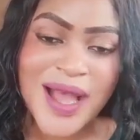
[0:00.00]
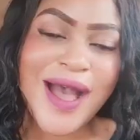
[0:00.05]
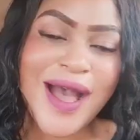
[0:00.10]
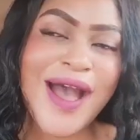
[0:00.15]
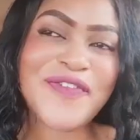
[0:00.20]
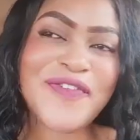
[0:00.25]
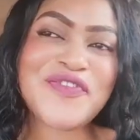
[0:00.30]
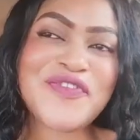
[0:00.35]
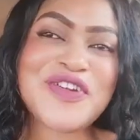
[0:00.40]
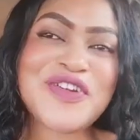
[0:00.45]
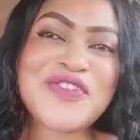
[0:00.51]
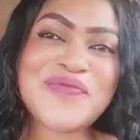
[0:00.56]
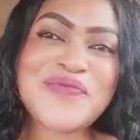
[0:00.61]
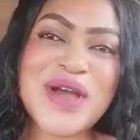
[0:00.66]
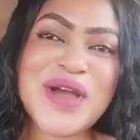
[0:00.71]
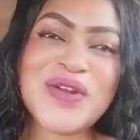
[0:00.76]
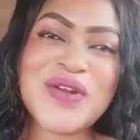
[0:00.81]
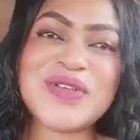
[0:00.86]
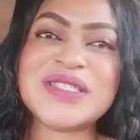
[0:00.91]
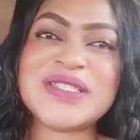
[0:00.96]
A friend of
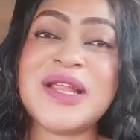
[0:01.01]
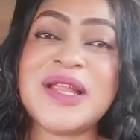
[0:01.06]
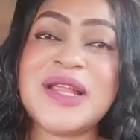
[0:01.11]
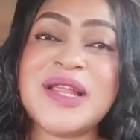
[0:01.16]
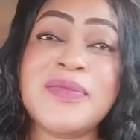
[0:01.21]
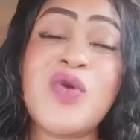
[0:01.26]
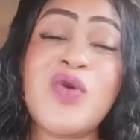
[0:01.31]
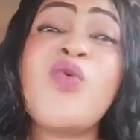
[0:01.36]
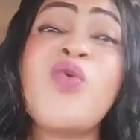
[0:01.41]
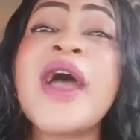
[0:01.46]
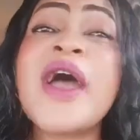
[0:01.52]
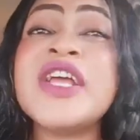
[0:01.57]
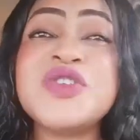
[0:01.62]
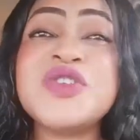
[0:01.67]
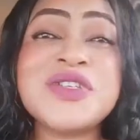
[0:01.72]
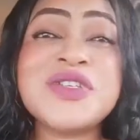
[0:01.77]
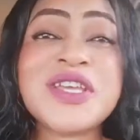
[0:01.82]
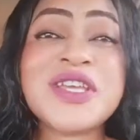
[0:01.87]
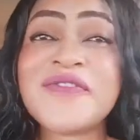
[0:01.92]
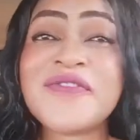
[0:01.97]
mine was telling me, why
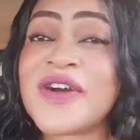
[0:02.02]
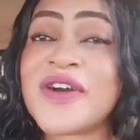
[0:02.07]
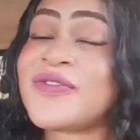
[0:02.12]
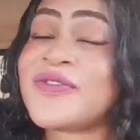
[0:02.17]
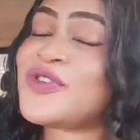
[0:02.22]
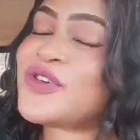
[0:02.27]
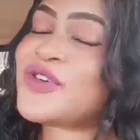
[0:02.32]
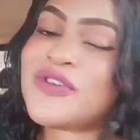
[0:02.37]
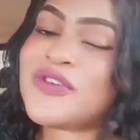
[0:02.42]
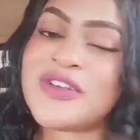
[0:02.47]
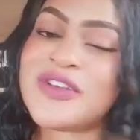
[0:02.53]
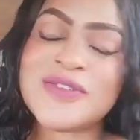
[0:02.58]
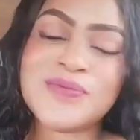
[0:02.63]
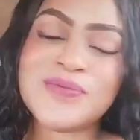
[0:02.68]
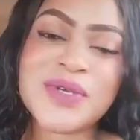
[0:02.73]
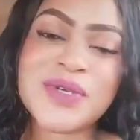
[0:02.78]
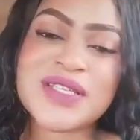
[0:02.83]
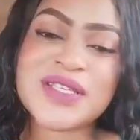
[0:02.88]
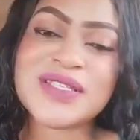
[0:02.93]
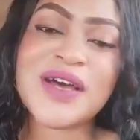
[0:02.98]
do you give out your
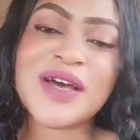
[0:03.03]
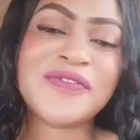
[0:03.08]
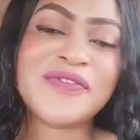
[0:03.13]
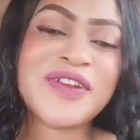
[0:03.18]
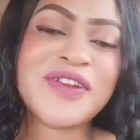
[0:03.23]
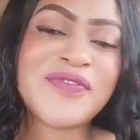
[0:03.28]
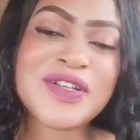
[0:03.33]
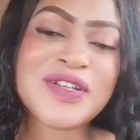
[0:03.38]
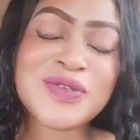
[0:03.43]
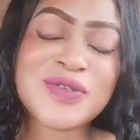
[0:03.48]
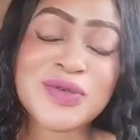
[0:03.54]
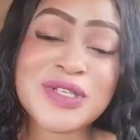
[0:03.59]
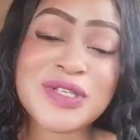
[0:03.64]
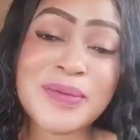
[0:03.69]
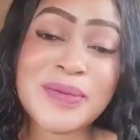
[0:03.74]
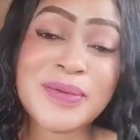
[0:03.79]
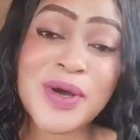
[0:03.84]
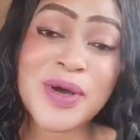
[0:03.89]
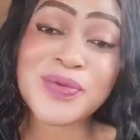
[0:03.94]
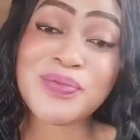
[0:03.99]
recipes? I've never talked
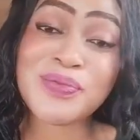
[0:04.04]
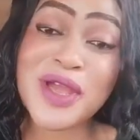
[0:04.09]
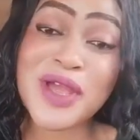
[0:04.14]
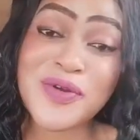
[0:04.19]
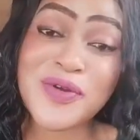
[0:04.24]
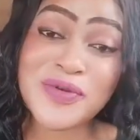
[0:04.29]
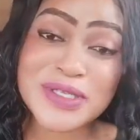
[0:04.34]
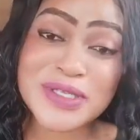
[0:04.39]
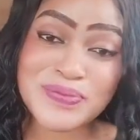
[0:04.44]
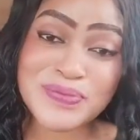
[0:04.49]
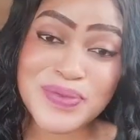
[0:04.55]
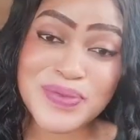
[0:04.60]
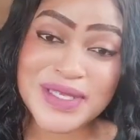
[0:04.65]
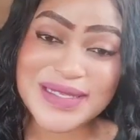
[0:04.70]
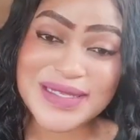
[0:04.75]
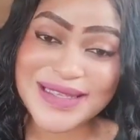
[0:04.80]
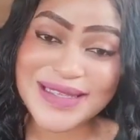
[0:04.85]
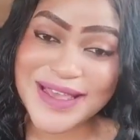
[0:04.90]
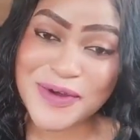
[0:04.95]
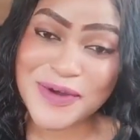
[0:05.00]
about my
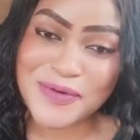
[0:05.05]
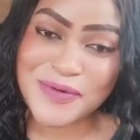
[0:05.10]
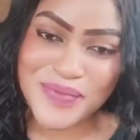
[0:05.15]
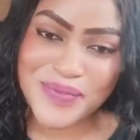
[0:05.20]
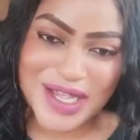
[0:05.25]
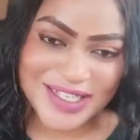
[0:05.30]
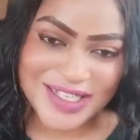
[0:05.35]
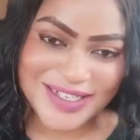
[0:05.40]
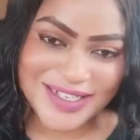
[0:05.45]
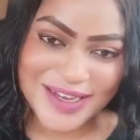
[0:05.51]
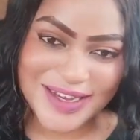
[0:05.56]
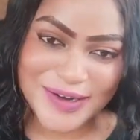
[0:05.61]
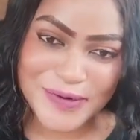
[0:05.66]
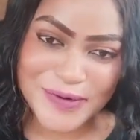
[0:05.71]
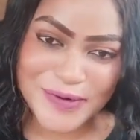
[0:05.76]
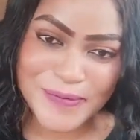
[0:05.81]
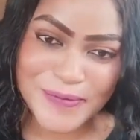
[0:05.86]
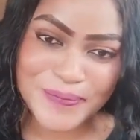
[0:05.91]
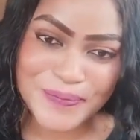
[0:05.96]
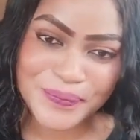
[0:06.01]
recipes here on my
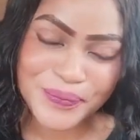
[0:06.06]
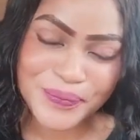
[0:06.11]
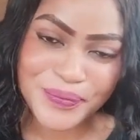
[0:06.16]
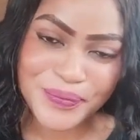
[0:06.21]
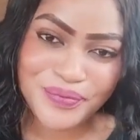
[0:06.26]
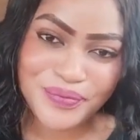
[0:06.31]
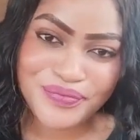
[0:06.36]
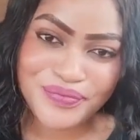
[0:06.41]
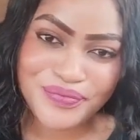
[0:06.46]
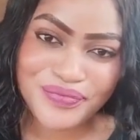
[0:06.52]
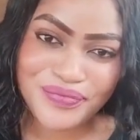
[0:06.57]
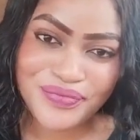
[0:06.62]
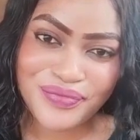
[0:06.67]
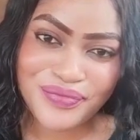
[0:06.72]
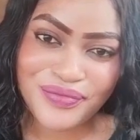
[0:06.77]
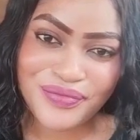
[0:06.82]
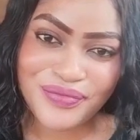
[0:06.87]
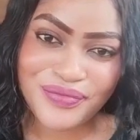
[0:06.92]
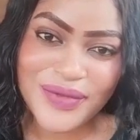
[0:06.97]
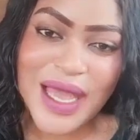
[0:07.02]
channel.
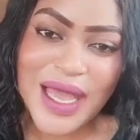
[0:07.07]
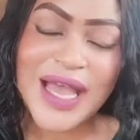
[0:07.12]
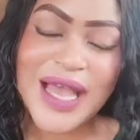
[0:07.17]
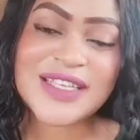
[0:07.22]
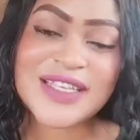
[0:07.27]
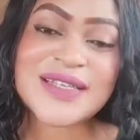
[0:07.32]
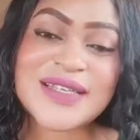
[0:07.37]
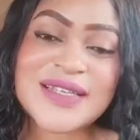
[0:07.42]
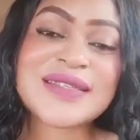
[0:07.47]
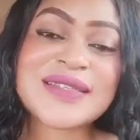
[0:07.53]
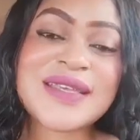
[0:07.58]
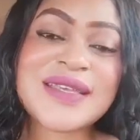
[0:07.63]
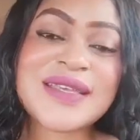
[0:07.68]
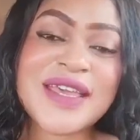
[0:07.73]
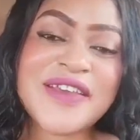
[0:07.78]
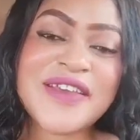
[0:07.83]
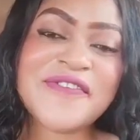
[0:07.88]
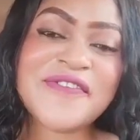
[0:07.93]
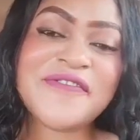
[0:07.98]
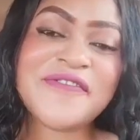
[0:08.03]
I just
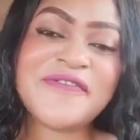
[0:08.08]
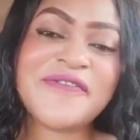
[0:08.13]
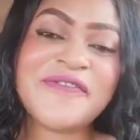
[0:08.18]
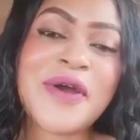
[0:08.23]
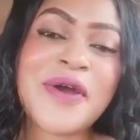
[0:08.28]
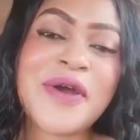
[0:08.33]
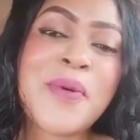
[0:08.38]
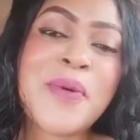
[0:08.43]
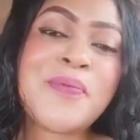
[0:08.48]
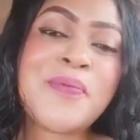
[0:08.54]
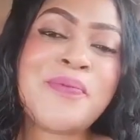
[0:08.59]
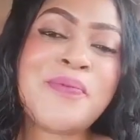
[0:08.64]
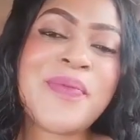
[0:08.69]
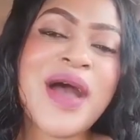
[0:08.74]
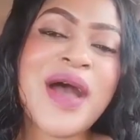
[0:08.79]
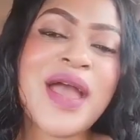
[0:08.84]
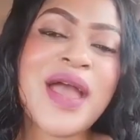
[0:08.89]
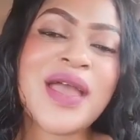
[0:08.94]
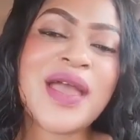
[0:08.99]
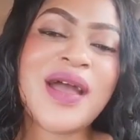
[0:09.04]
give
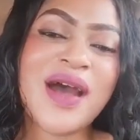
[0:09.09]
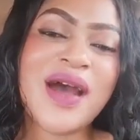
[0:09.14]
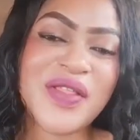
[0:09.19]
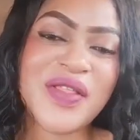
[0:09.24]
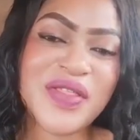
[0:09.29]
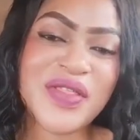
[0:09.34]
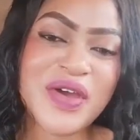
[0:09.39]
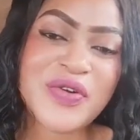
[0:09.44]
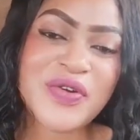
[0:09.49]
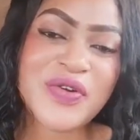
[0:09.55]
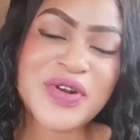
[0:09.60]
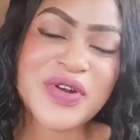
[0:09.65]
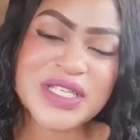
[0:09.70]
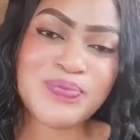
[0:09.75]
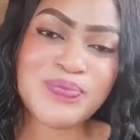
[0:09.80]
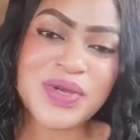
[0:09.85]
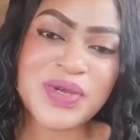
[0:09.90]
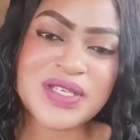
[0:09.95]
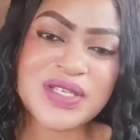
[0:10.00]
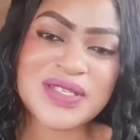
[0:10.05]
my other
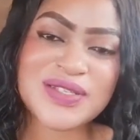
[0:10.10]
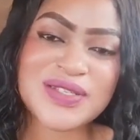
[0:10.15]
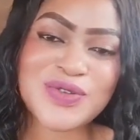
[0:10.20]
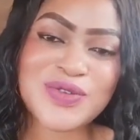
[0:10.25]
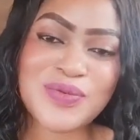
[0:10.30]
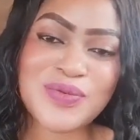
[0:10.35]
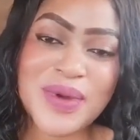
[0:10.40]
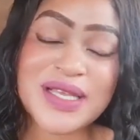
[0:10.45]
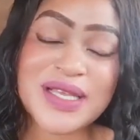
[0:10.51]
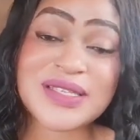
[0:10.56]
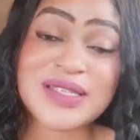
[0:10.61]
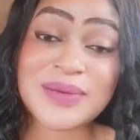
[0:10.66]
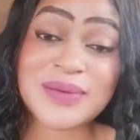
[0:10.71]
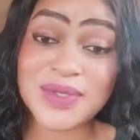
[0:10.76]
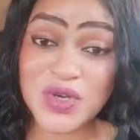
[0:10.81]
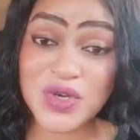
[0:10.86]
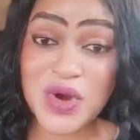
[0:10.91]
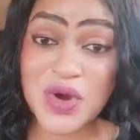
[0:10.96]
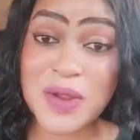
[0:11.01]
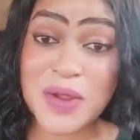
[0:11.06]
recipes to my
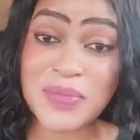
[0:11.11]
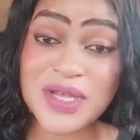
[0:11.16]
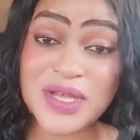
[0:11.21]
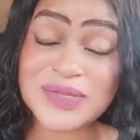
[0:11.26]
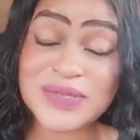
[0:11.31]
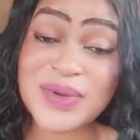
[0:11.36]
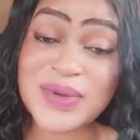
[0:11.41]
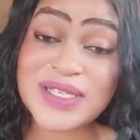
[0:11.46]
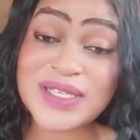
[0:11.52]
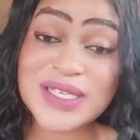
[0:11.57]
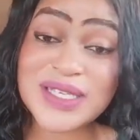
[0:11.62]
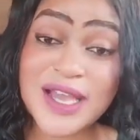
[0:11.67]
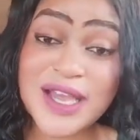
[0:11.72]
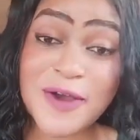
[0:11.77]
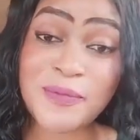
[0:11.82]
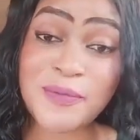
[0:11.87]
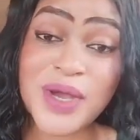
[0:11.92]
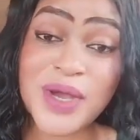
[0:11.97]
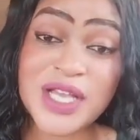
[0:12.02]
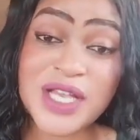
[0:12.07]
subscribers, but here
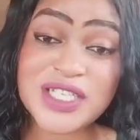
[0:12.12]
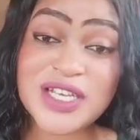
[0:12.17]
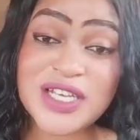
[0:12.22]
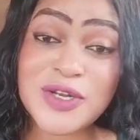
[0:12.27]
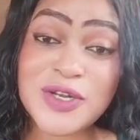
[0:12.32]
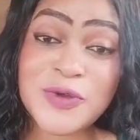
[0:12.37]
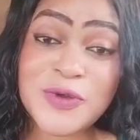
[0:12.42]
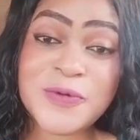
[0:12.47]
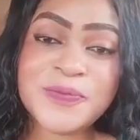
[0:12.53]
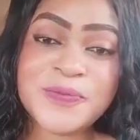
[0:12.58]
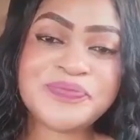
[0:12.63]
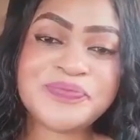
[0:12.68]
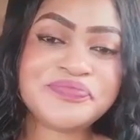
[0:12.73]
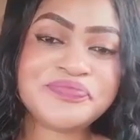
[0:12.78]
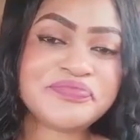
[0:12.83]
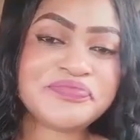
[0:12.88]
on my channel,